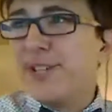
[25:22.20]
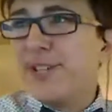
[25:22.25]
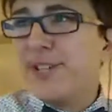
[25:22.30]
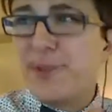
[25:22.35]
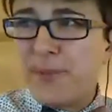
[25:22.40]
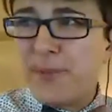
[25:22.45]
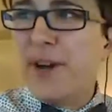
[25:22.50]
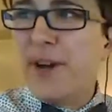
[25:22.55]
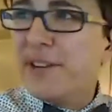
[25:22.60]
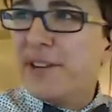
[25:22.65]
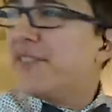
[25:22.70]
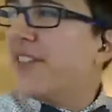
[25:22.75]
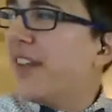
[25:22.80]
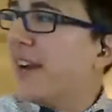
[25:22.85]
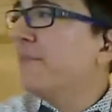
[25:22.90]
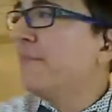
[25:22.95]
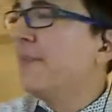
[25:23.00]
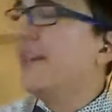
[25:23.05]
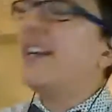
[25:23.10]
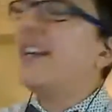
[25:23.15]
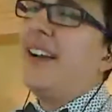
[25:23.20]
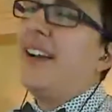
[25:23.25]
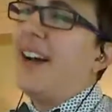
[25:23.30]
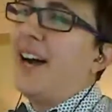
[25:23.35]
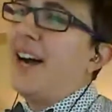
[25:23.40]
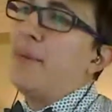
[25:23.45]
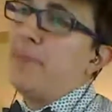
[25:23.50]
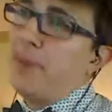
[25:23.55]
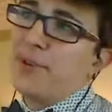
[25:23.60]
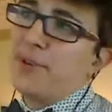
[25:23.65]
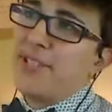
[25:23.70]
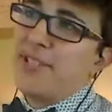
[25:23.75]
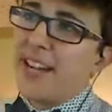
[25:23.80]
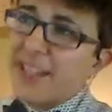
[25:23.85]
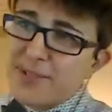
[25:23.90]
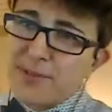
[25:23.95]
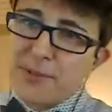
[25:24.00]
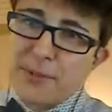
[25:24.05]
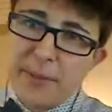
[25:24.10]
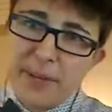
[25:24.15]
is one of them. Bow
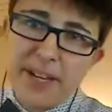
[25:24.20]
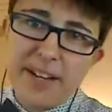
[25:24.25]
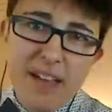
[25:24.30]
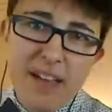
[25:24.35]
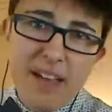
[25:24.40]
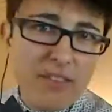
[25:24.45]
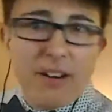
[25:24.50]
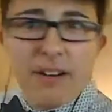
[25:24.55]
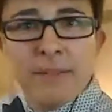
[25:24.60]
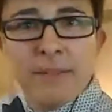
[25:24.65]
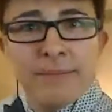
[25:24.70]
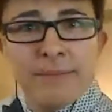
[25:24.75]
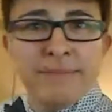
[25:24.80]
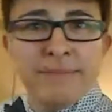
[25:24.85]
ties would be another.